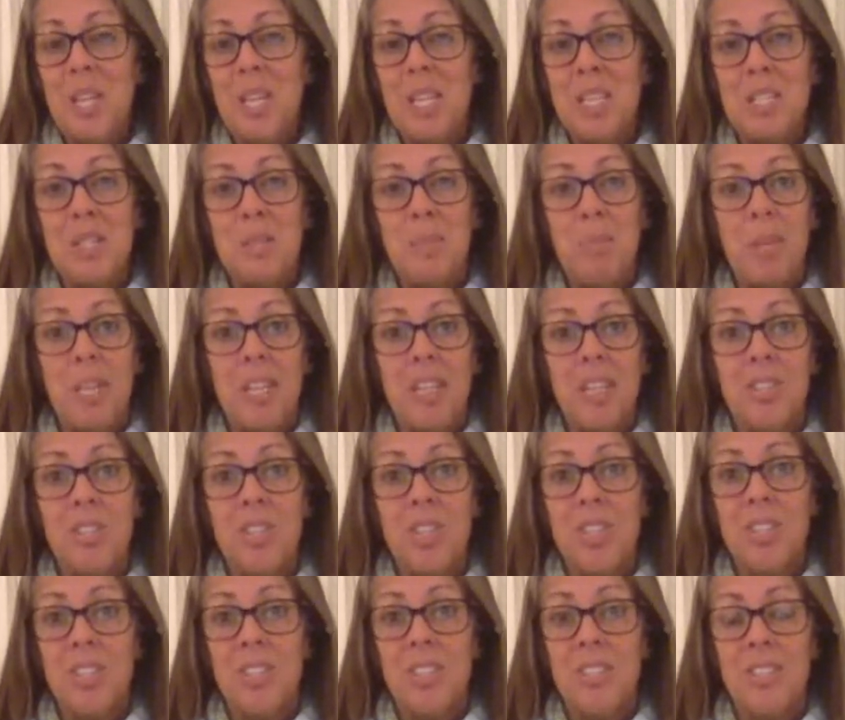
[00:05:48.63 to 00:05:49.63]

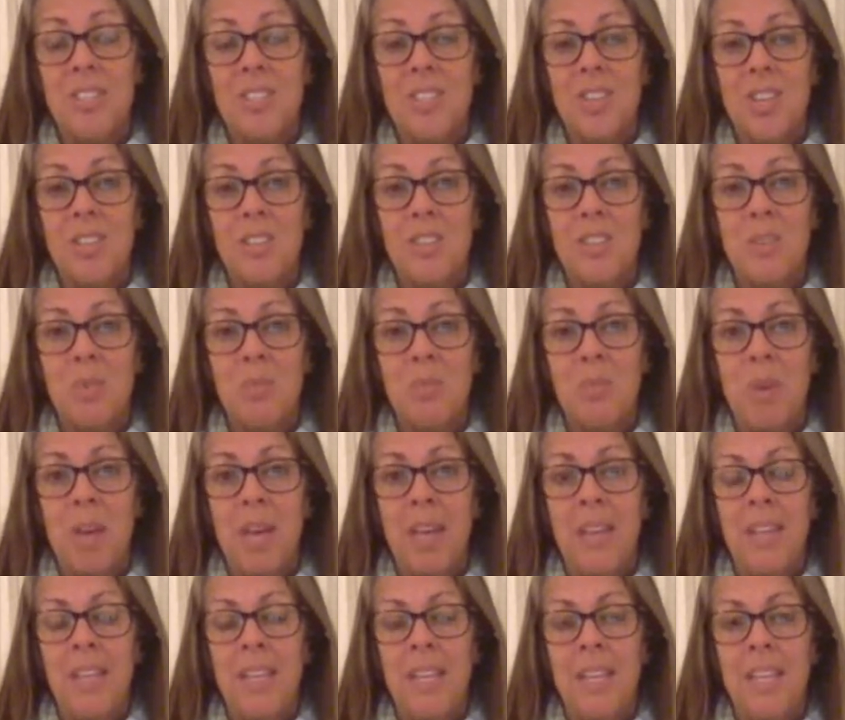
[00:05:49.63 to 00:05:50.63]
expansion, chest and
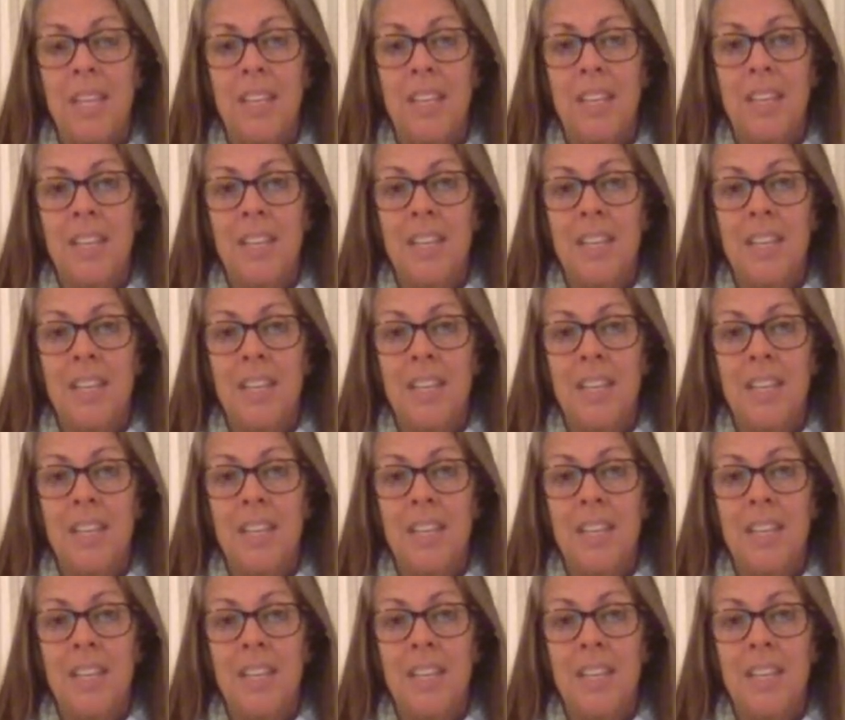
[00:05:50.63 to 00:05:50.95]
belly.